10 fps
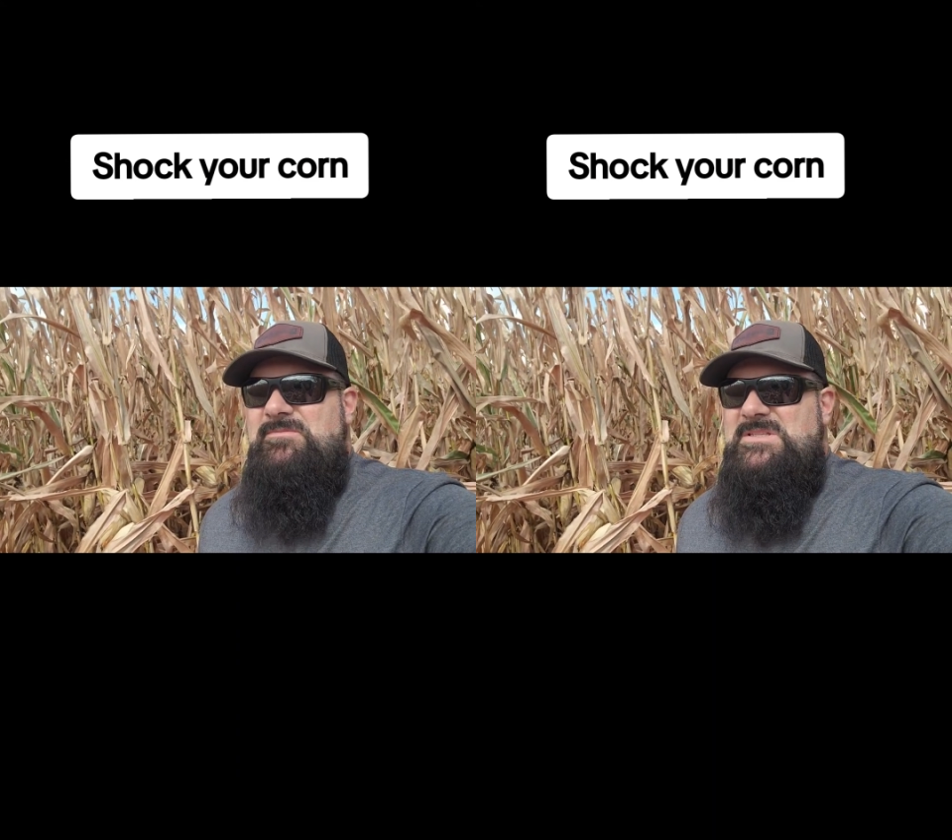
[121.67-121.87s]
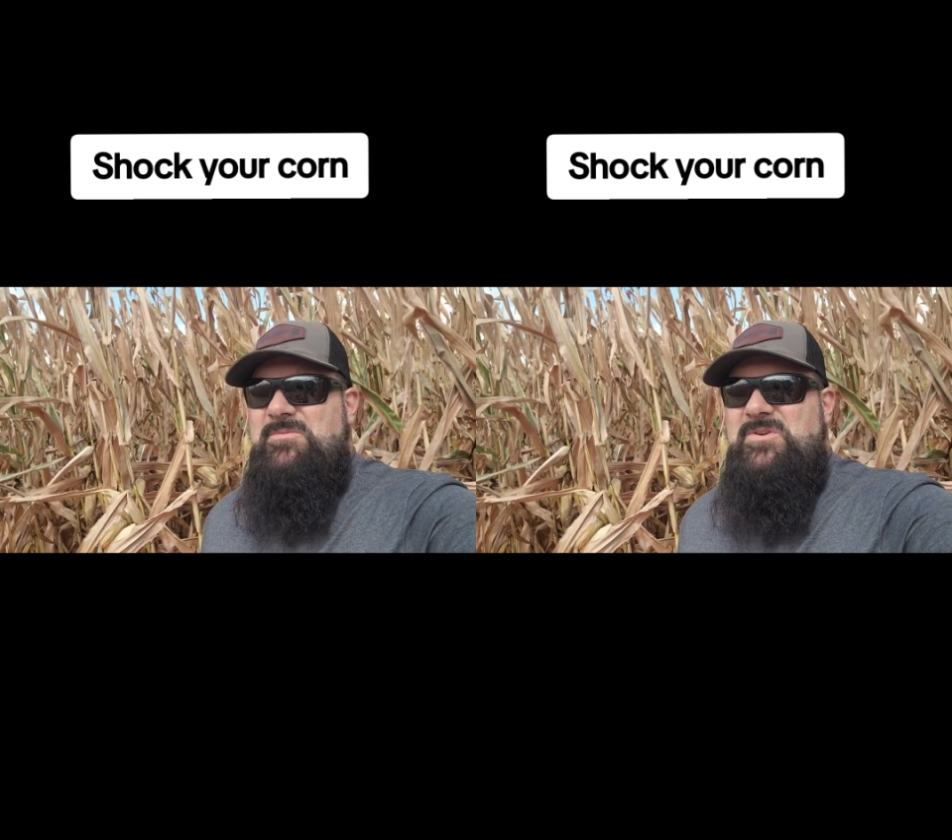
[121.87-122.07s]

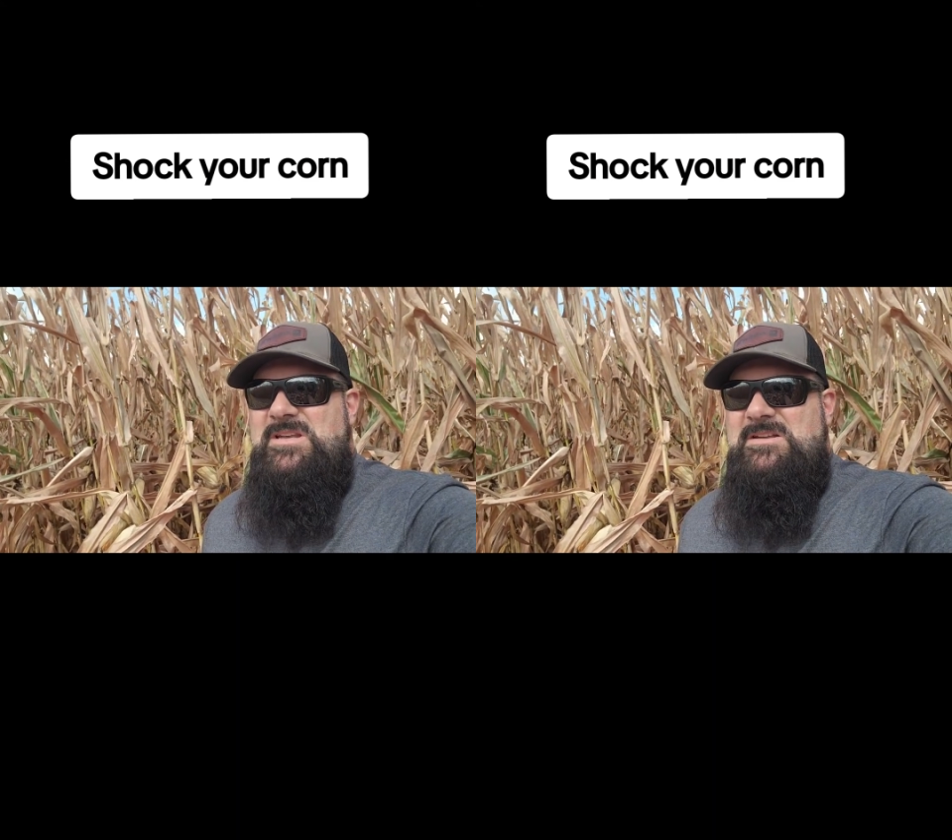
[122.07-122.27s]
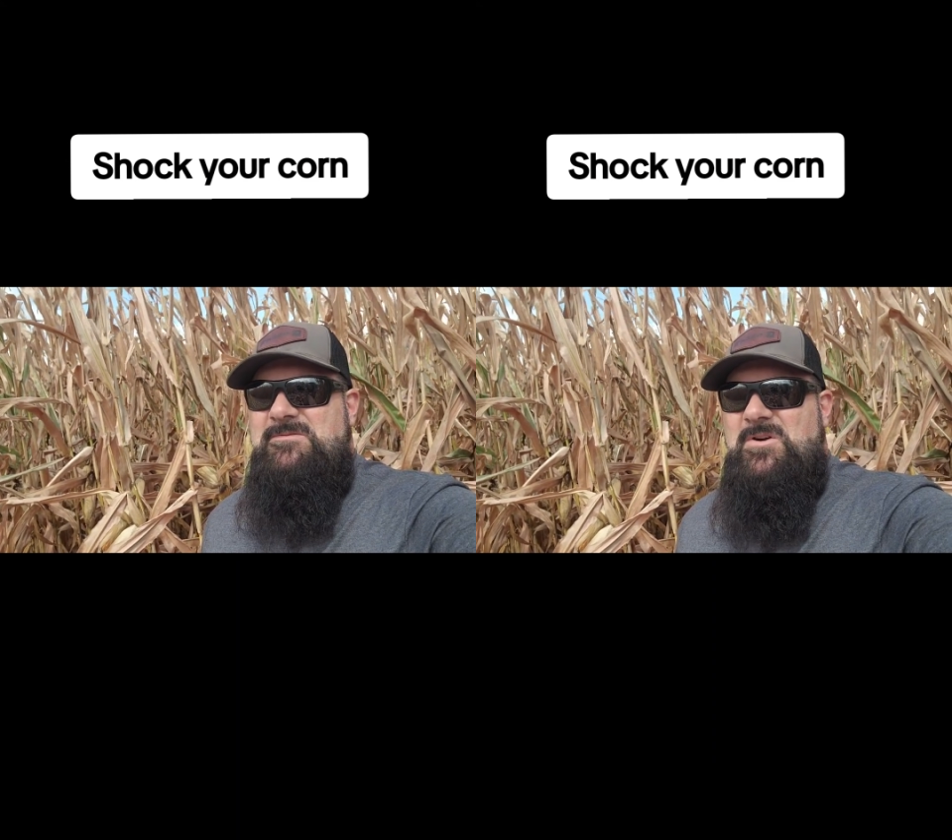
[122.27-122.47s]
someone
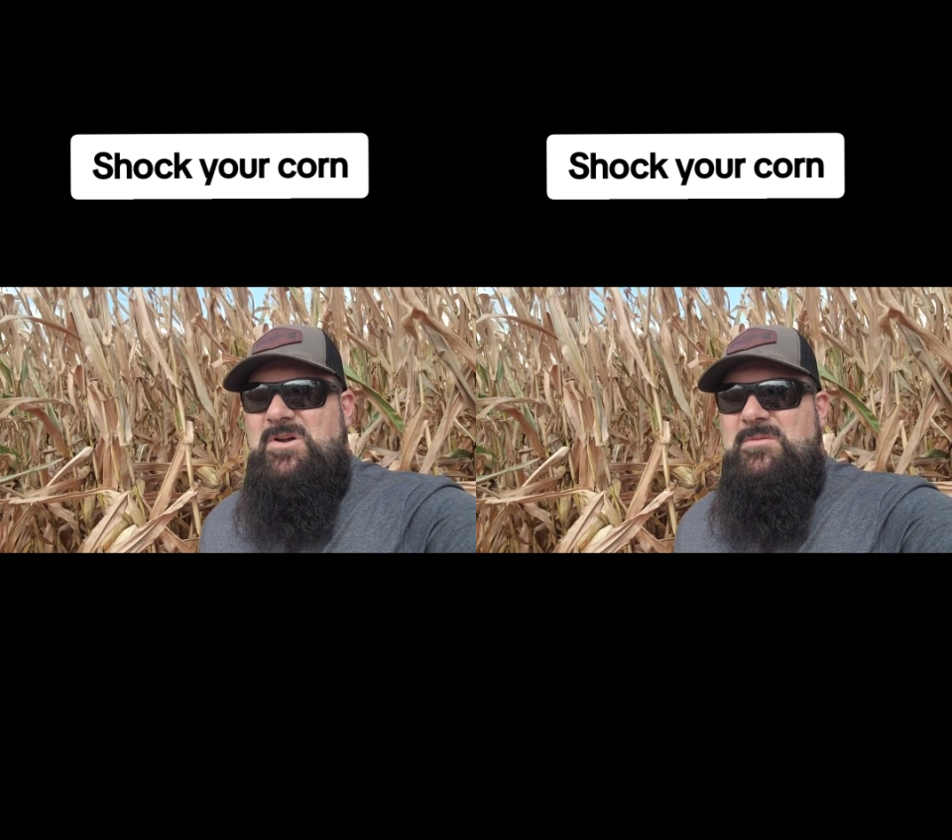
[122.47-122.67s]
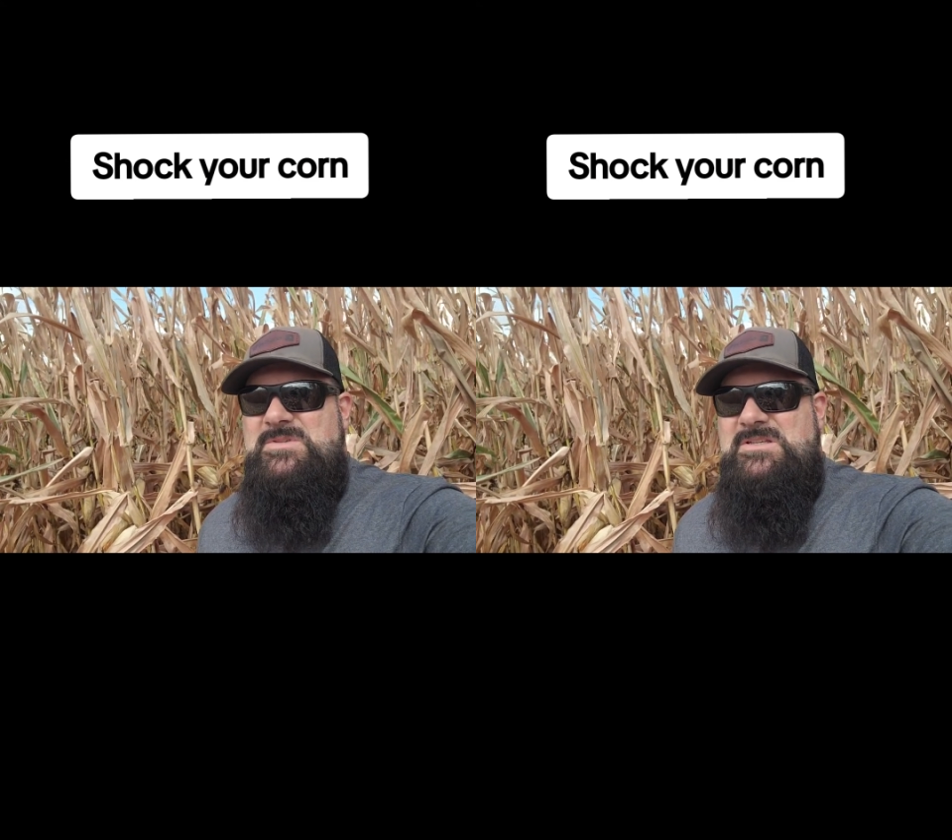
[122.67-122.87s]
that
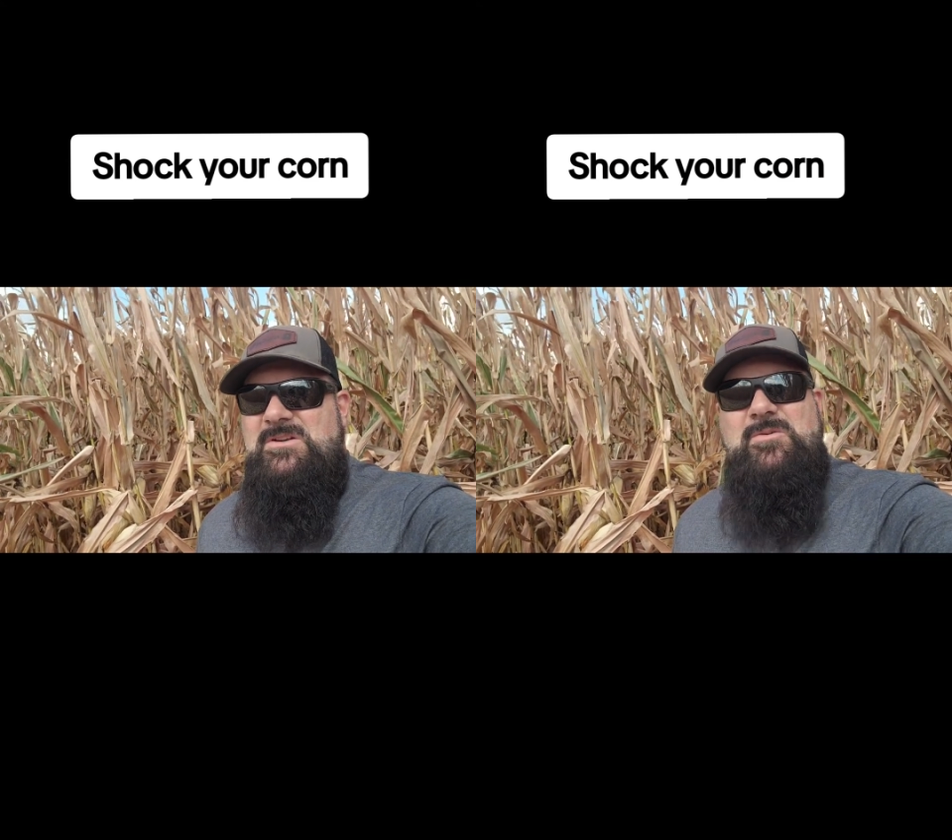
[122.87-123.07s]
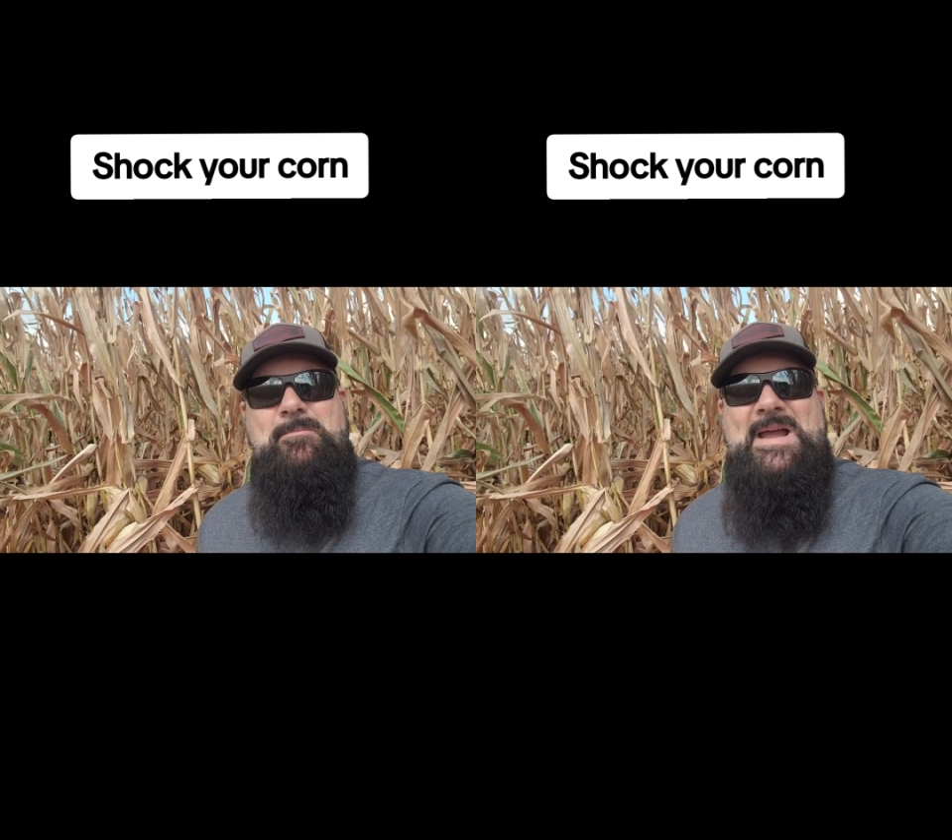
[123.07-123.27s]
farms, you
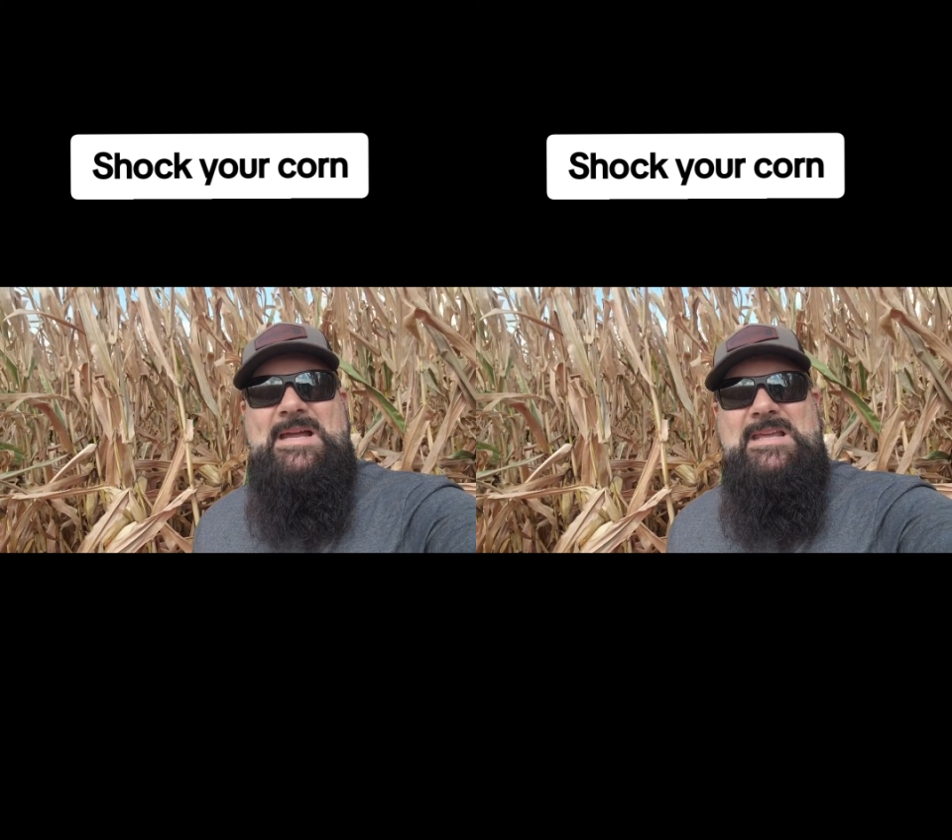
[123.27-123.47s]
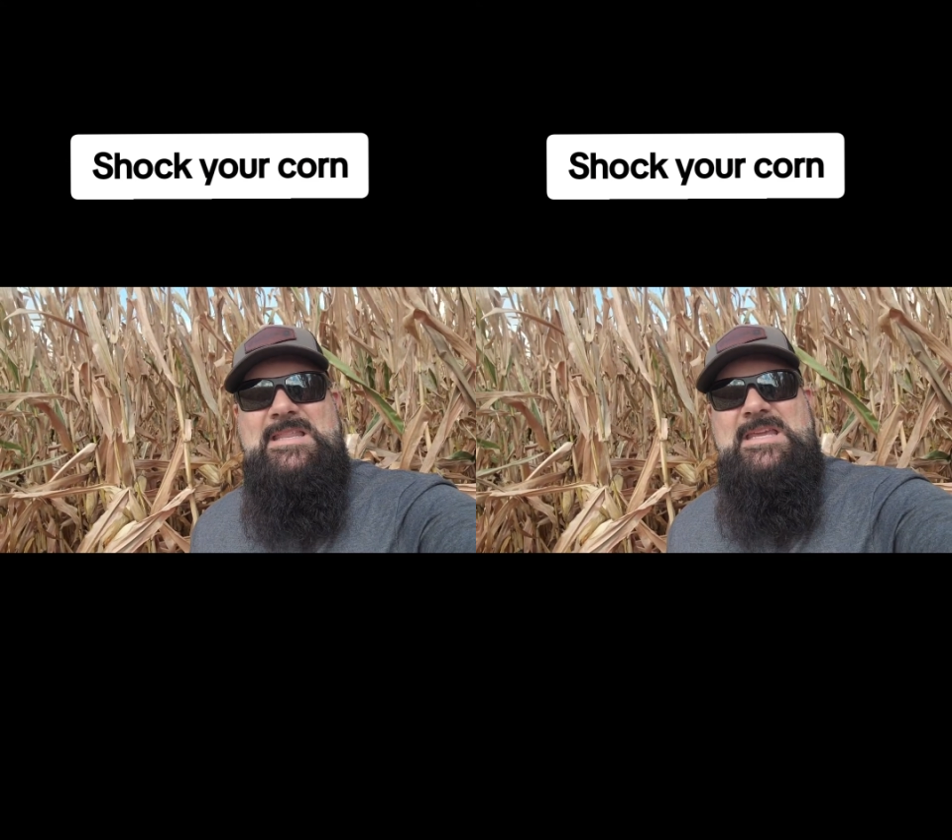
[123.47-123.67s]
know, back in